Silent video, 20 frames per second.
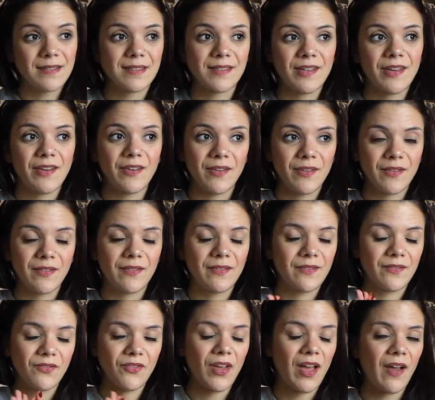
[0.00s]
So,
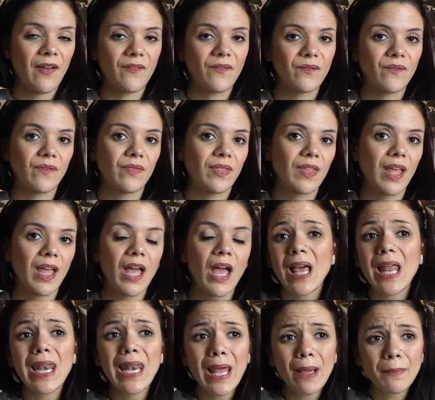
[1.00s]
yeah.
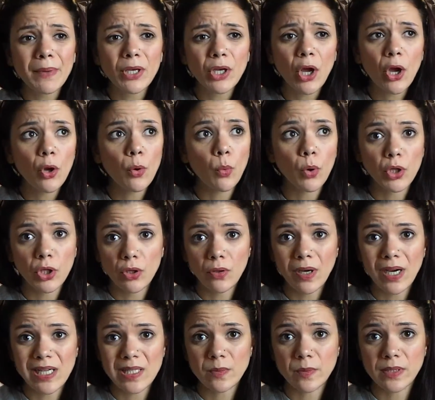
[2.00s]
Let me know what you
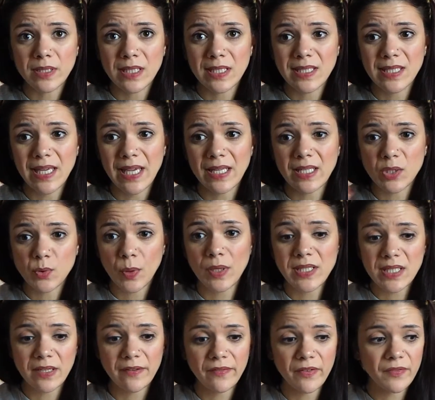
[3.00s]
guys want to see. It's
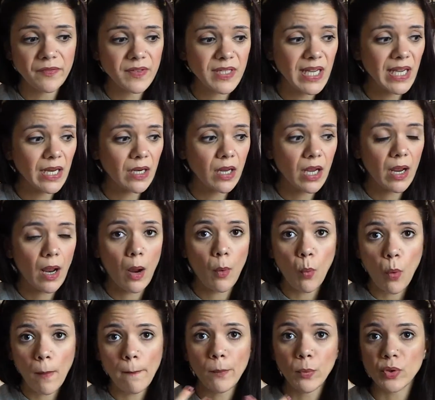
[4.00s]
2015. I
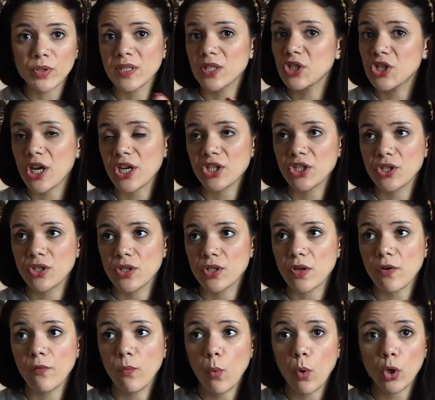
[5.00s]
want more suggestions
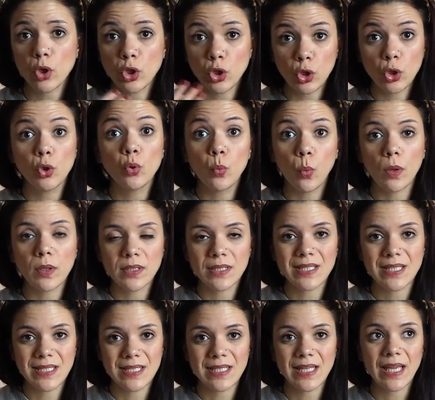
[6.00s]
of what you want
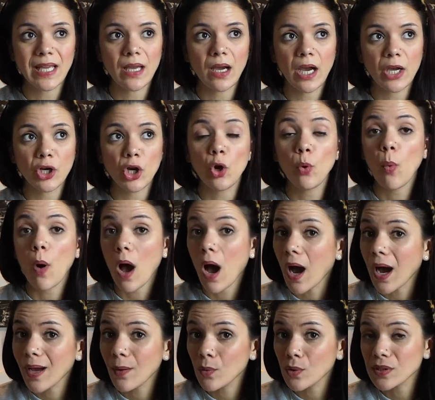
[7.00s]
to see. I know what
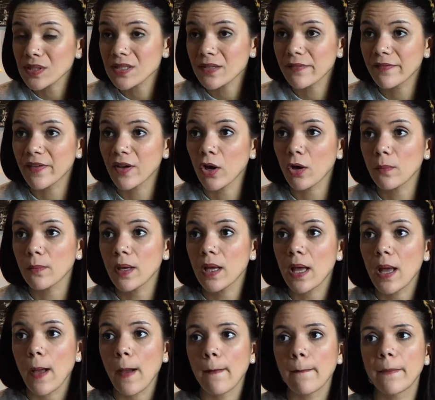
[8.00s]
I want to film,
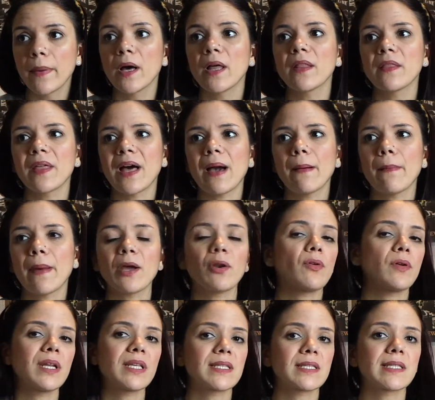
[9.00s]
but that might
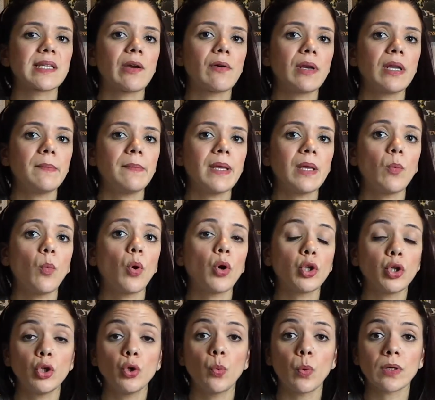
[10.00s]
not necessarily be what
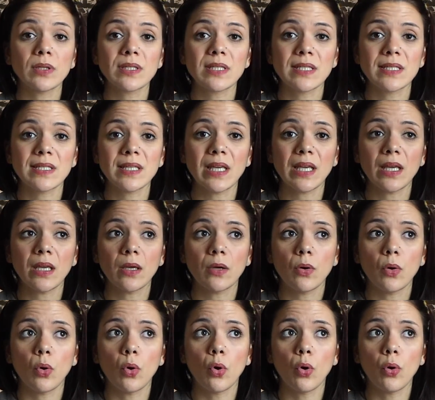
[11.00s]
you want to see,
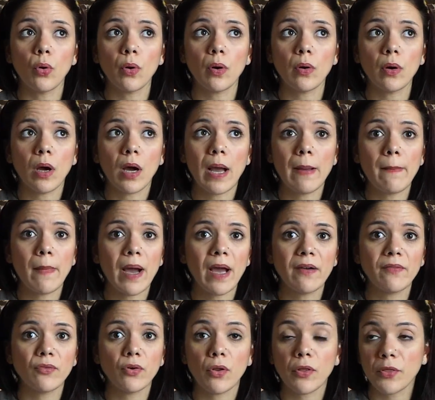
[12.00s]
or I might
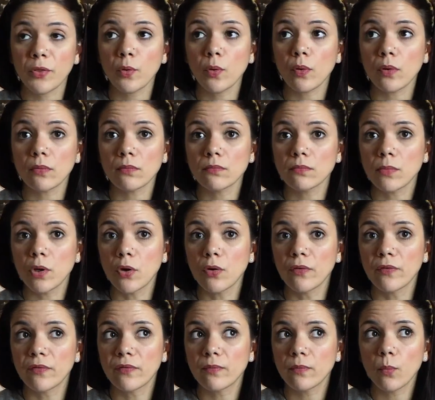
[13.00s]
have not thought
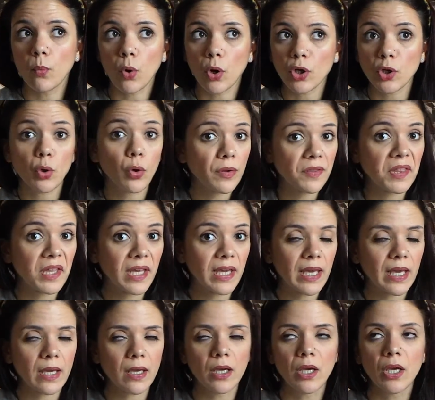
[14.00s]
of what you're
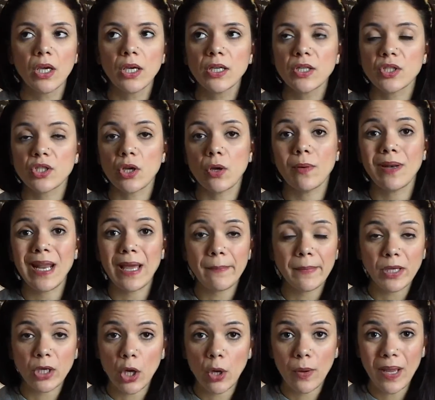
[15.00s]
thinking. So let
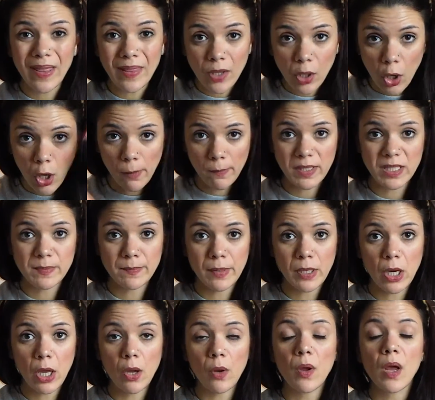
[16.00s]
me know in the comments
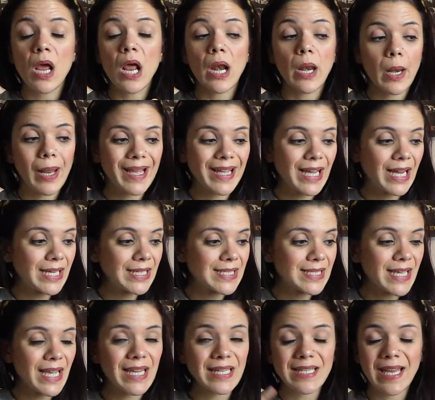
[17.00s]
below. Like I
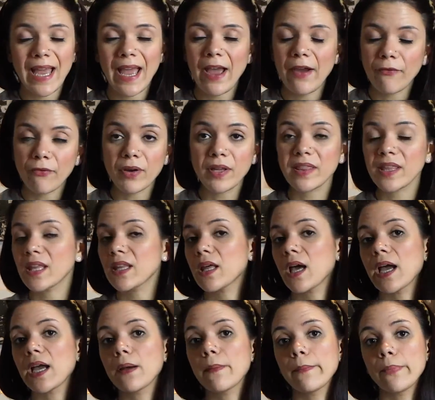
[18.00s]
said, everything that
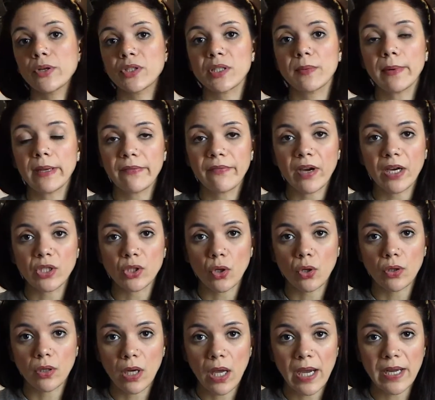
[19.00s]
I can possibly find
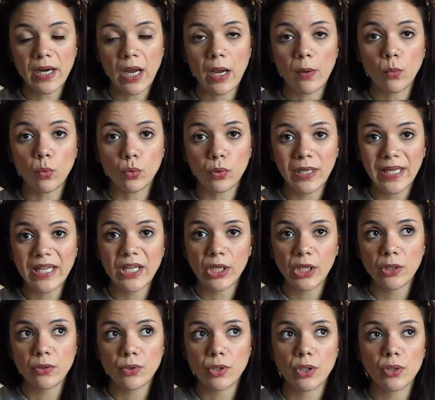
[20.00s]
online I will
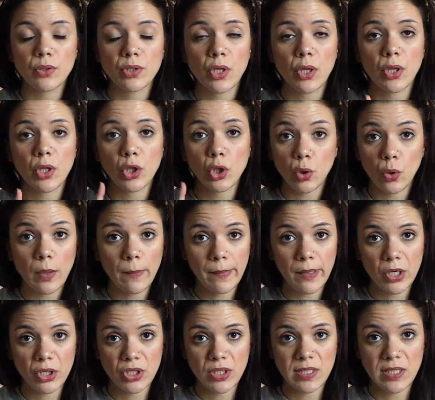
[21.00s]
link you to so that you can
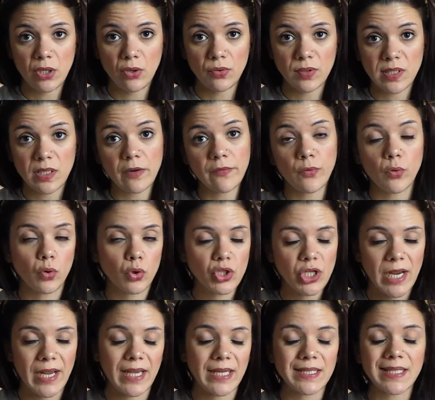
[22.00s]
purchase it yourself or
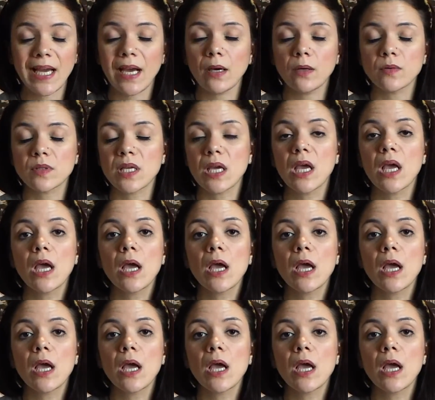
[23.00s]
check it out.